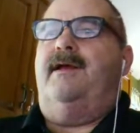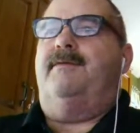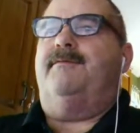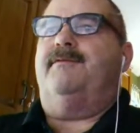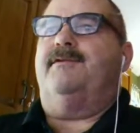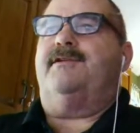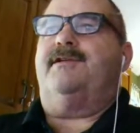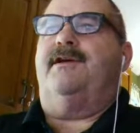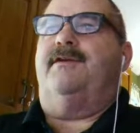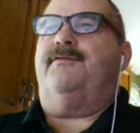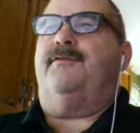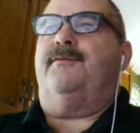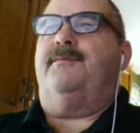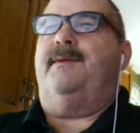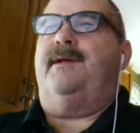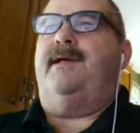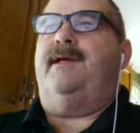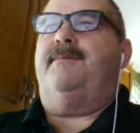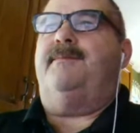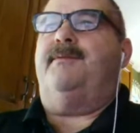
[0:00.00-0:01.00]
it was good for
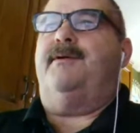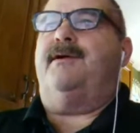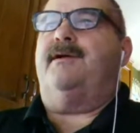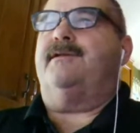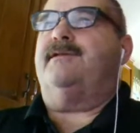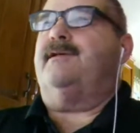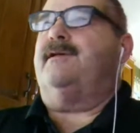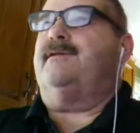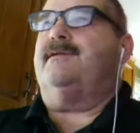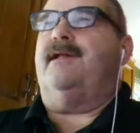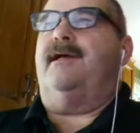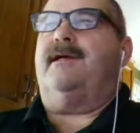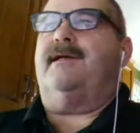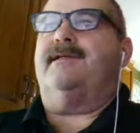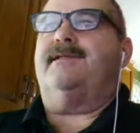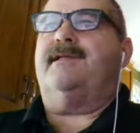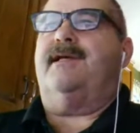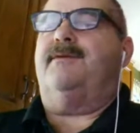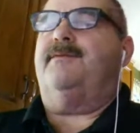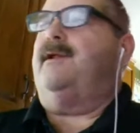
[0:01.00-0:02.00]
me because, like
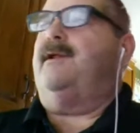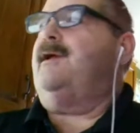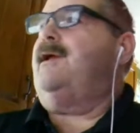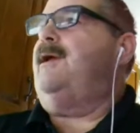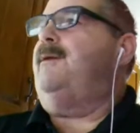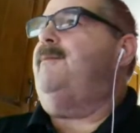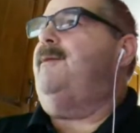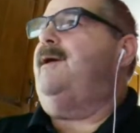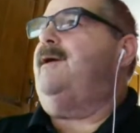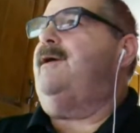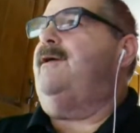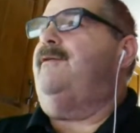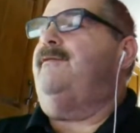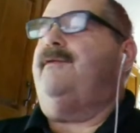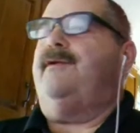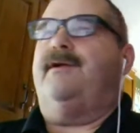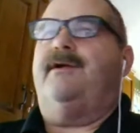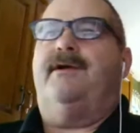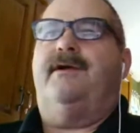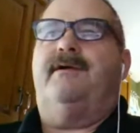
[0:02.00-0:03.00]
I said, when I came back
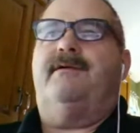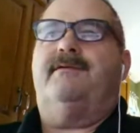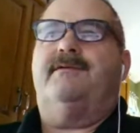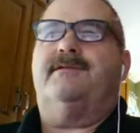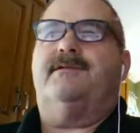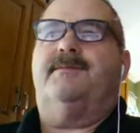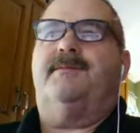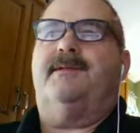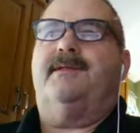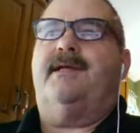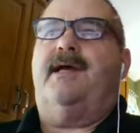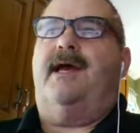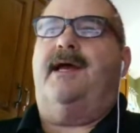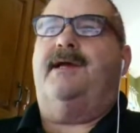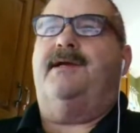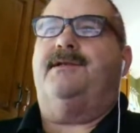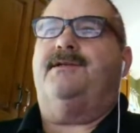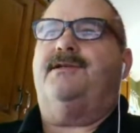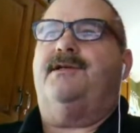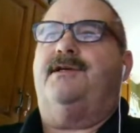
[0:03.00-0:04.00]
over here, I was a
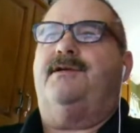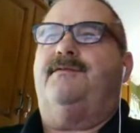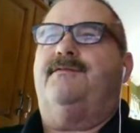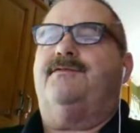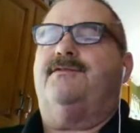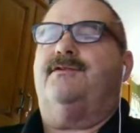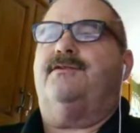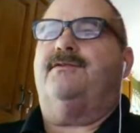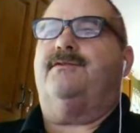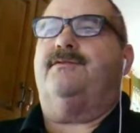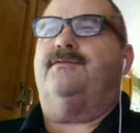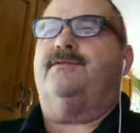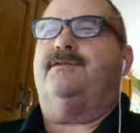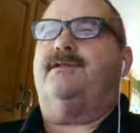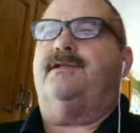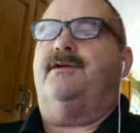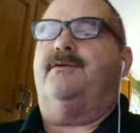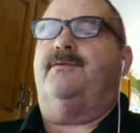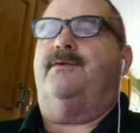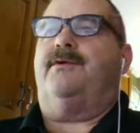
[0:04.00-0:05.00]
battalion chief, so
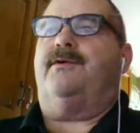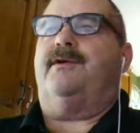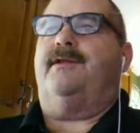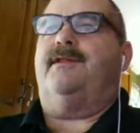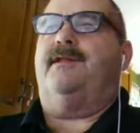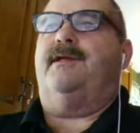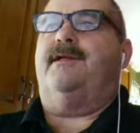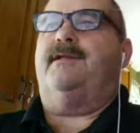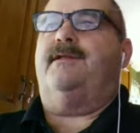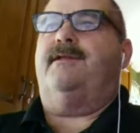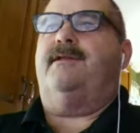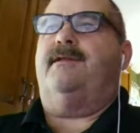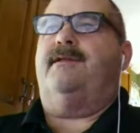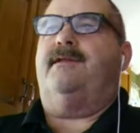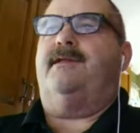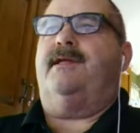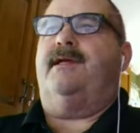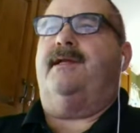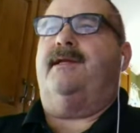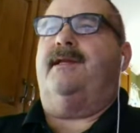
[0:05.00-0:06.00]
still working the
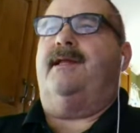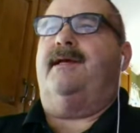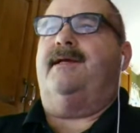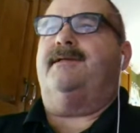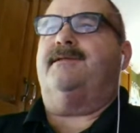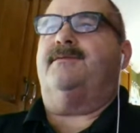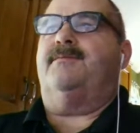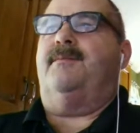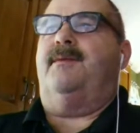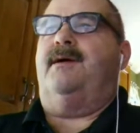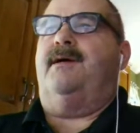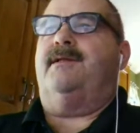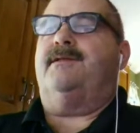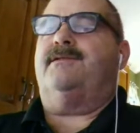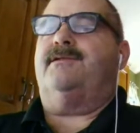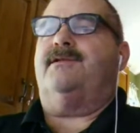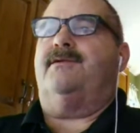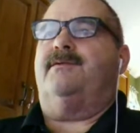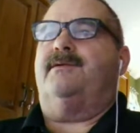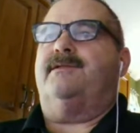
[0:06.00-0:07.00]
10 days a
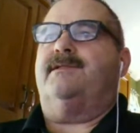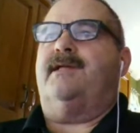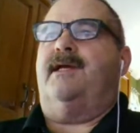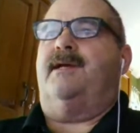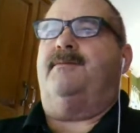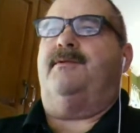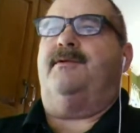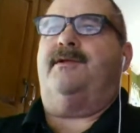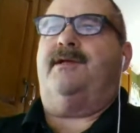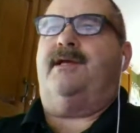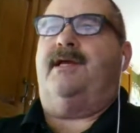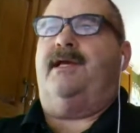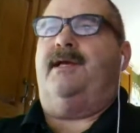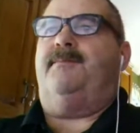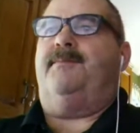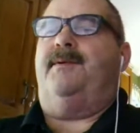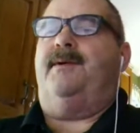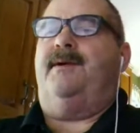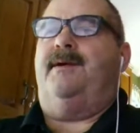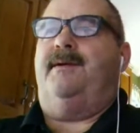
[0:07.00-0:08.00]
month. So I was able to
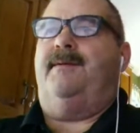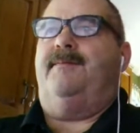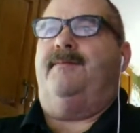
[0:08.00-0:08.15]
keep